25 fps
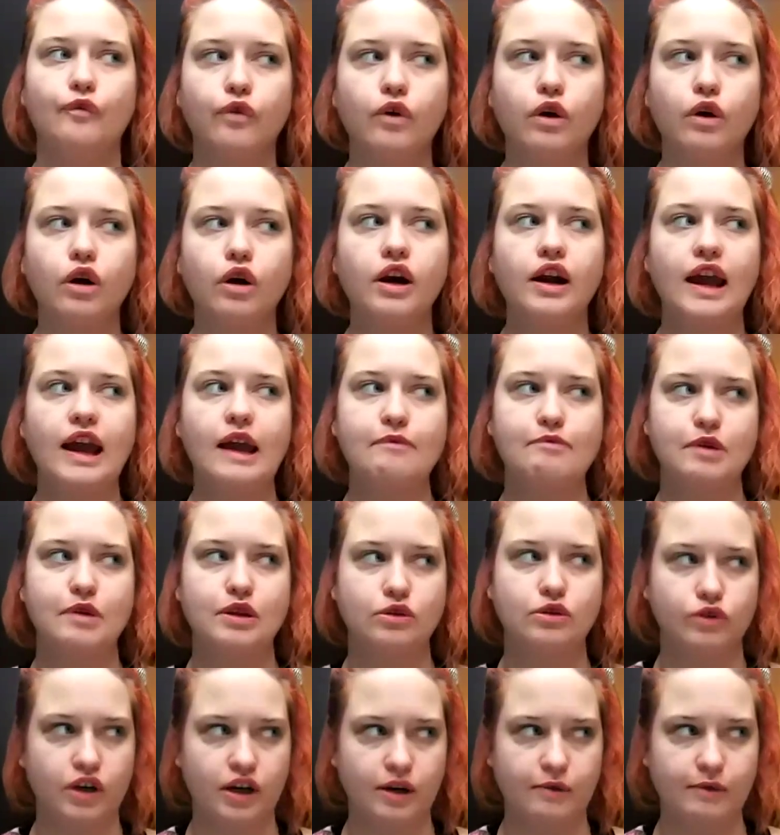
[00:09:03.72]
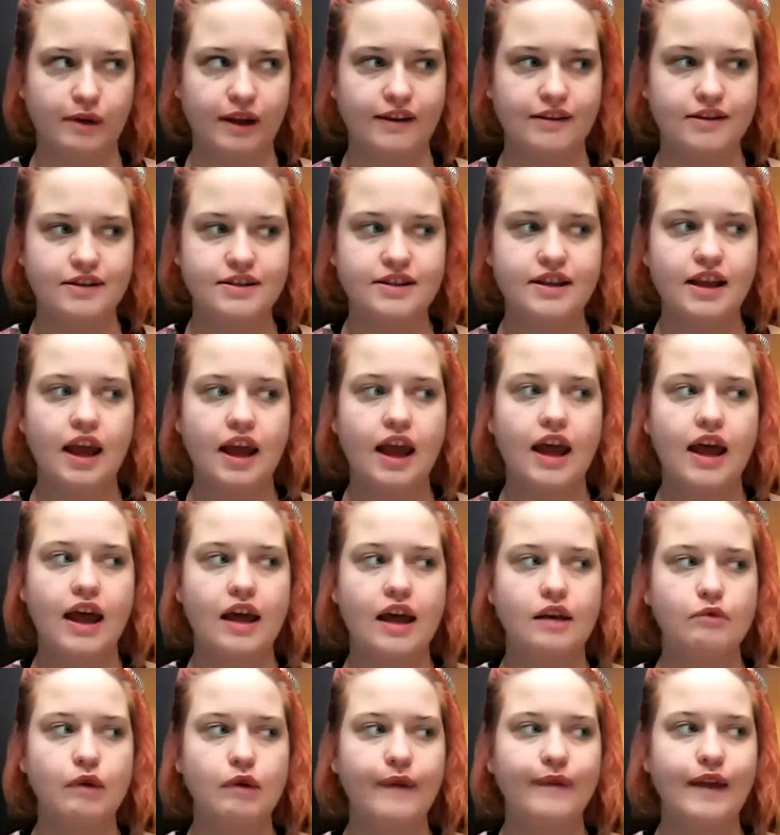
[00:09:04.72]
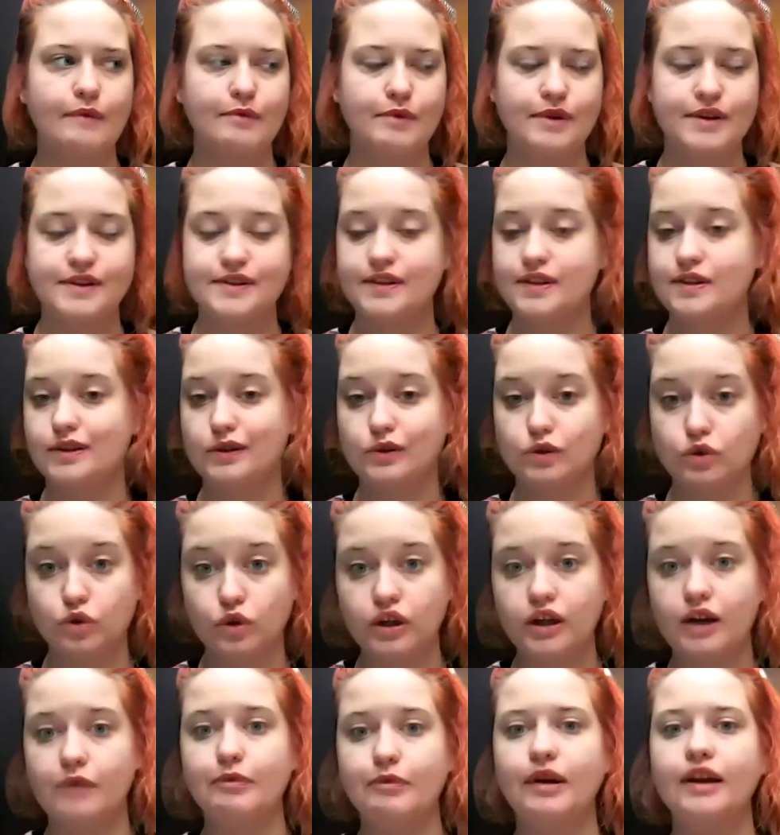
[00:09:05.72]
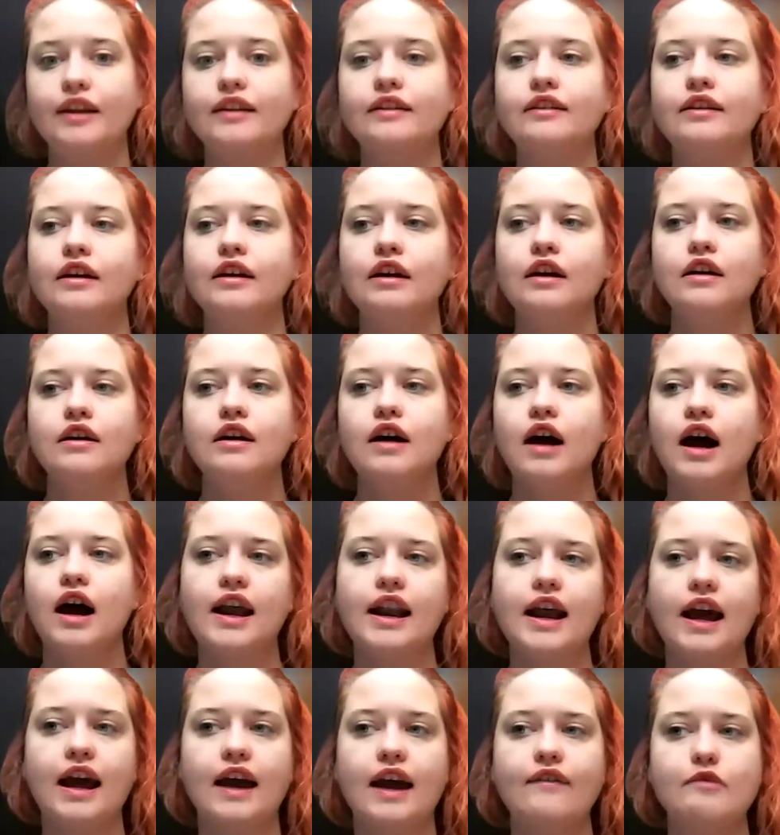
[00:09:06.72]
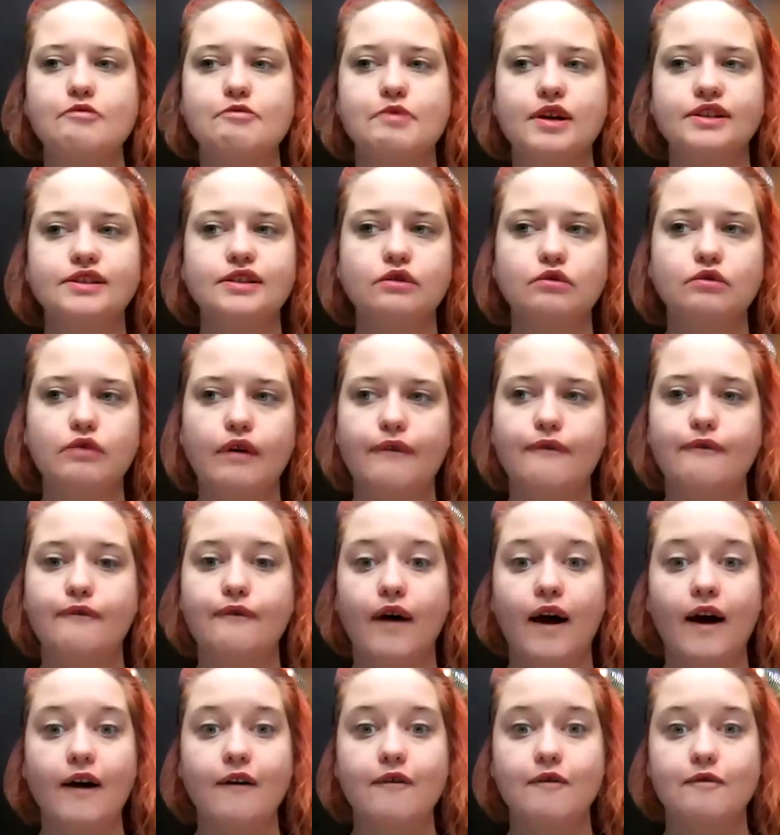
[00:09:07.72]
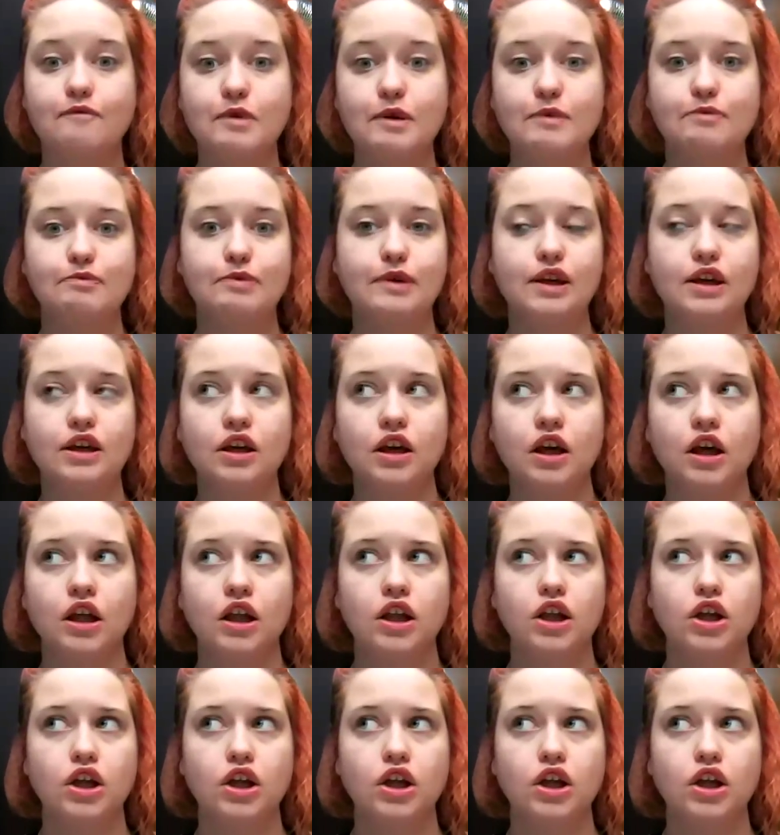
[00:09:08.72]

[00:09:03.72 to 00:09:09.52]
4 AP tournaments and 1 WSDC tournament, and I have a person with 5 BP